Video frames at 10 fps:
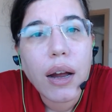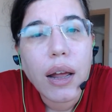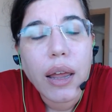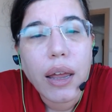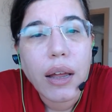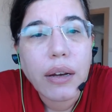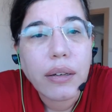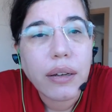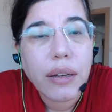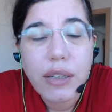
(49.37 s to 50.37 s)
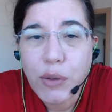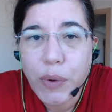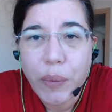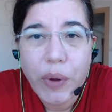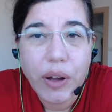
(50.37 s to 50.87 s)
and this is
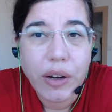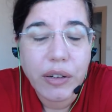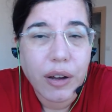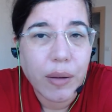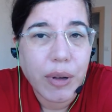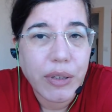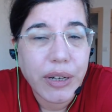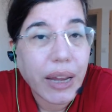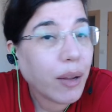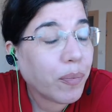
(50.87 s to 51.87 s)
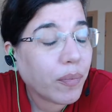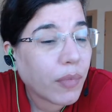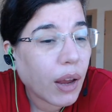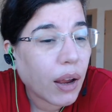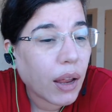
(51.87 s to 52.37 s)
what we're going to talk about today.
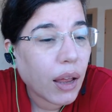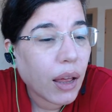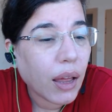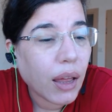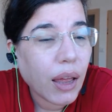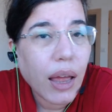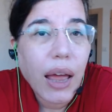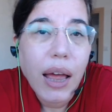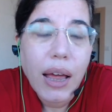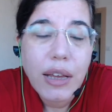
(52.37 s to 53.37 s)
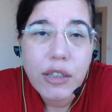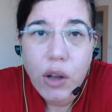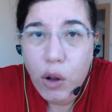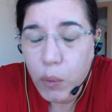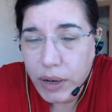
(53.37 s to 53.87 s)
As
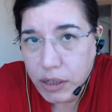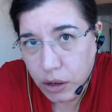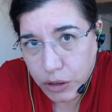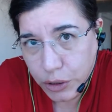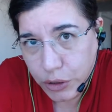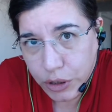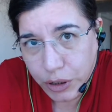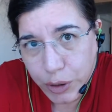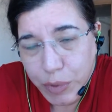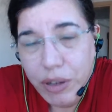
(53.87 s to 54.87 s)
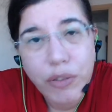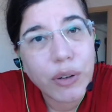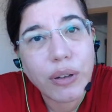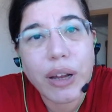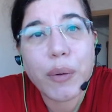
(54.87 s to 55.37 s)
always on YouTube, if
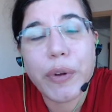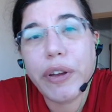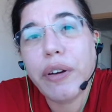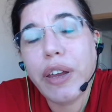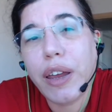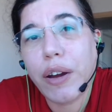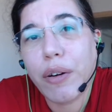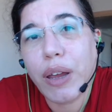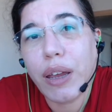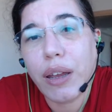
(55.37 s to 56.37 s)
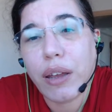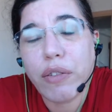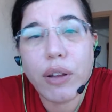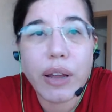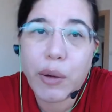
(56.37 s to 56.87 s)
you like what you're hearing, if
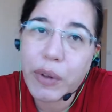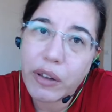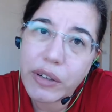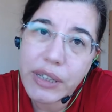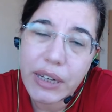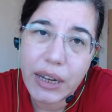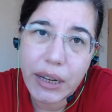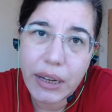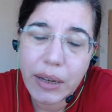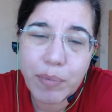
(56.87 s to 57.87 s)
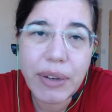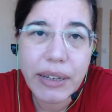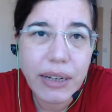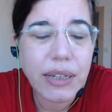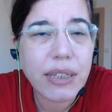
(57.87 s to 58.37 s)
you like what you're seeing,
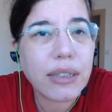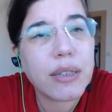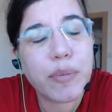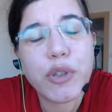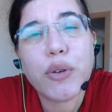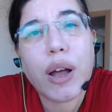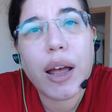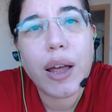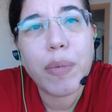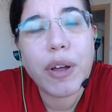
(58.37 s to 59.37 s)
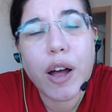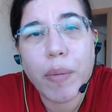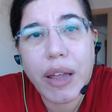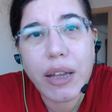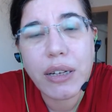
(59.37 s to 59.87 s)
please subscribe,
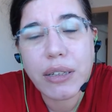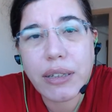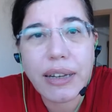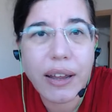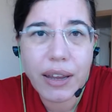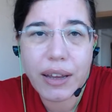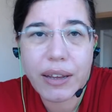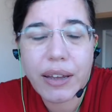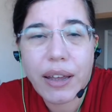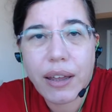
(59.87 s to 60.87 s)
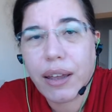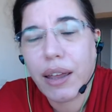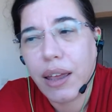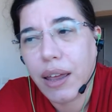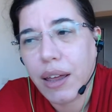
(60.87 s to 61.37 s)
comment, like,
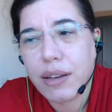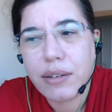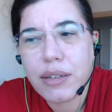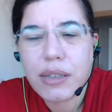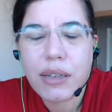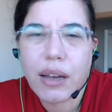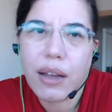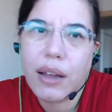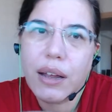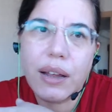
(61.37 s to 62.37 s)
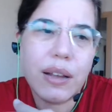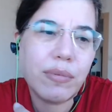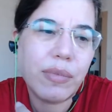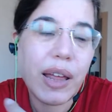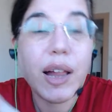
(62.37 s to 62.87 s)
and
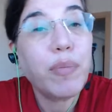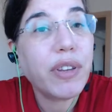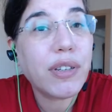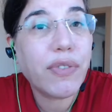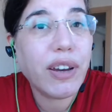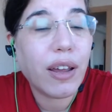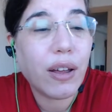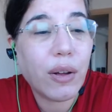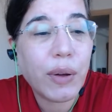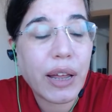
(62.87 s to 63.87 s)
help this video